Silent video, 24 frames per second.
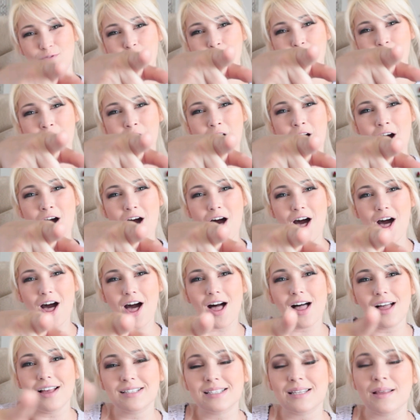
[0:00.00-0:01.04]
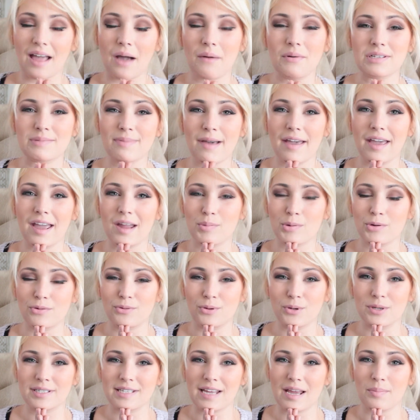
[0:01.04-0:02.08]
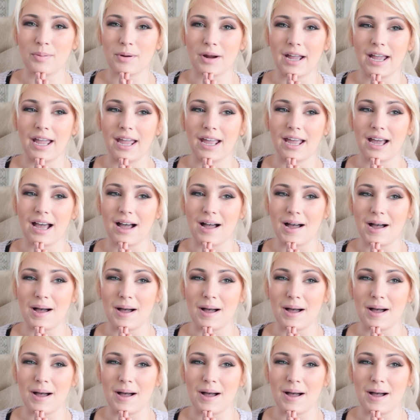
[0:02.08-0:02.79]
Fool's! That was my April Fool's Day prank.